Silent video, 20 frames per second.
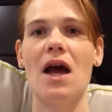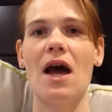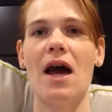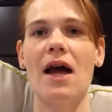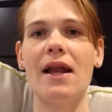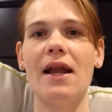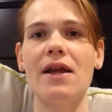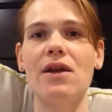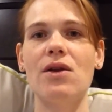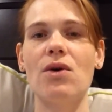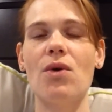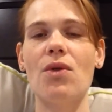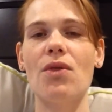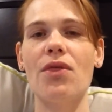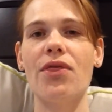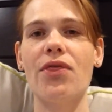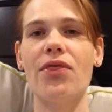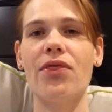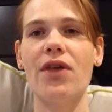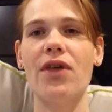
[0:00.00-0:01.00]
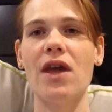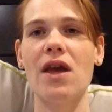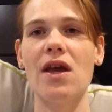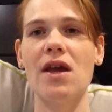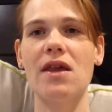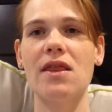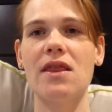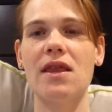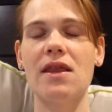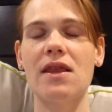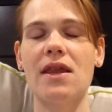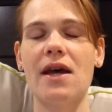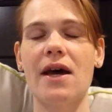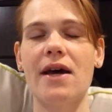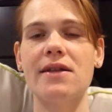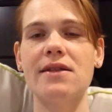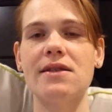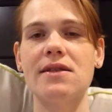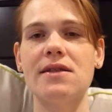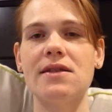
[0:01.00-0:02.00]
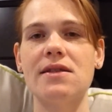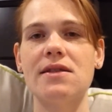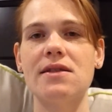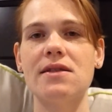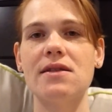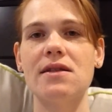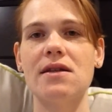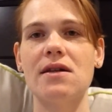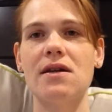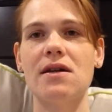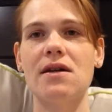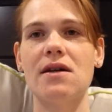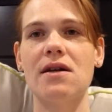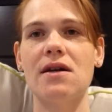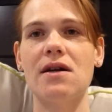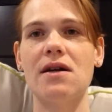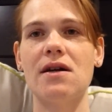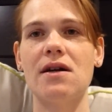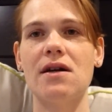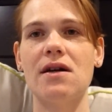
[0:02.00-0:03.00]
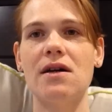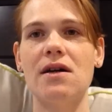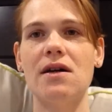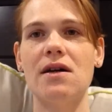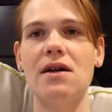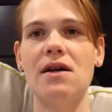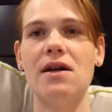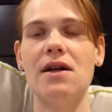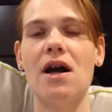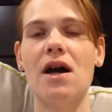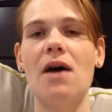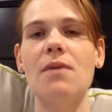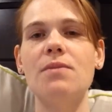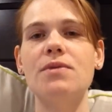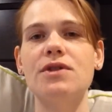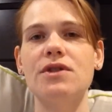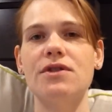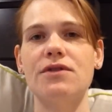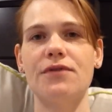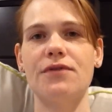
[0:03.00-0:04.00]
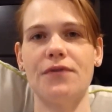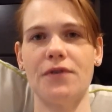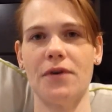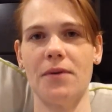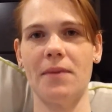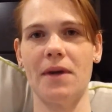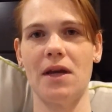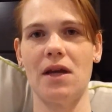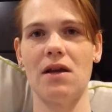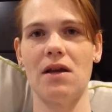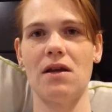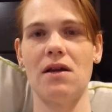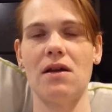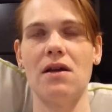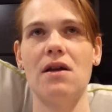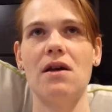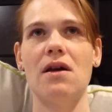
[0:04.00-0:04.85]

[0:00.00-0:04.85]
And I don't think that that's an option for me.